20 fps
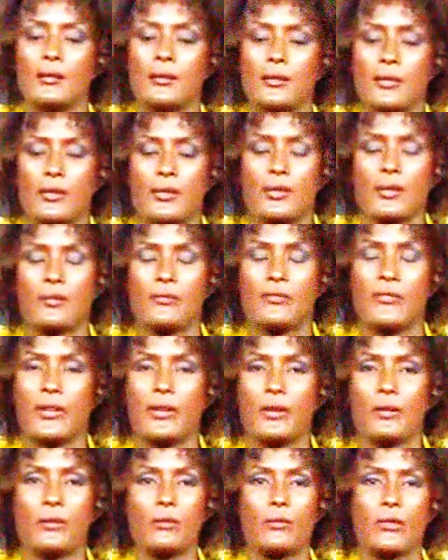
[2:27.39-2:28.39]
which is a
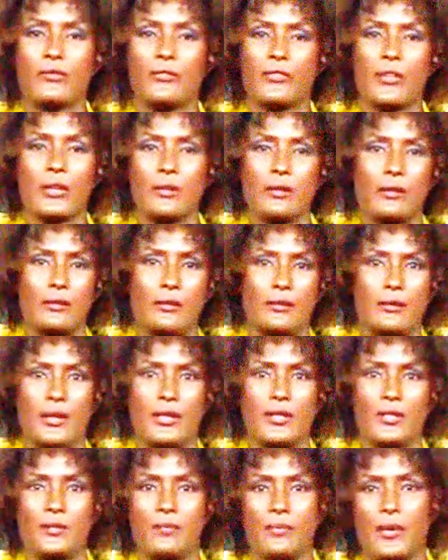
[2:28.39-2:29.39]
very horrific
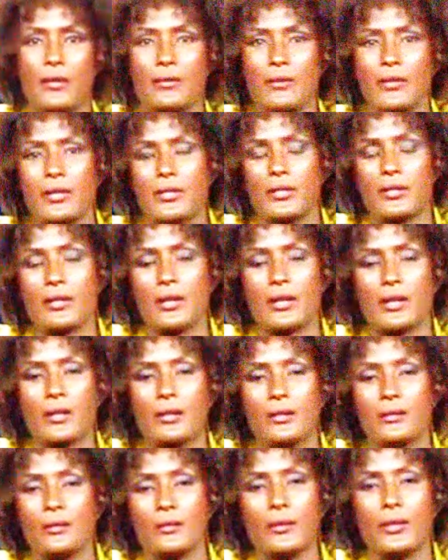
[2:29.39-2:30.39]
experience that
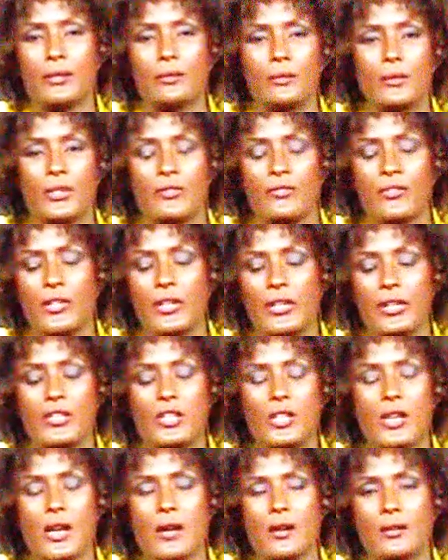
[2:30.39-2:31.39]
I wouldn't wish for any
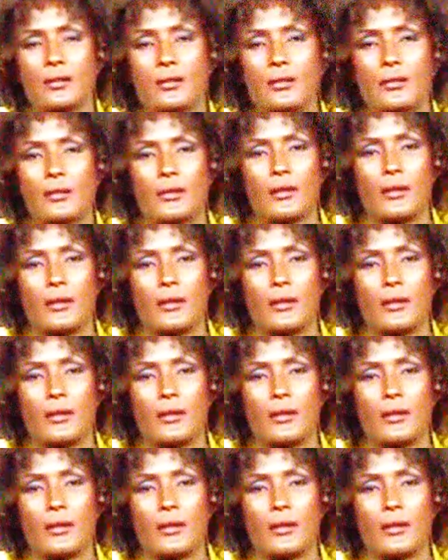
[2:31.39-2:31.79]
child.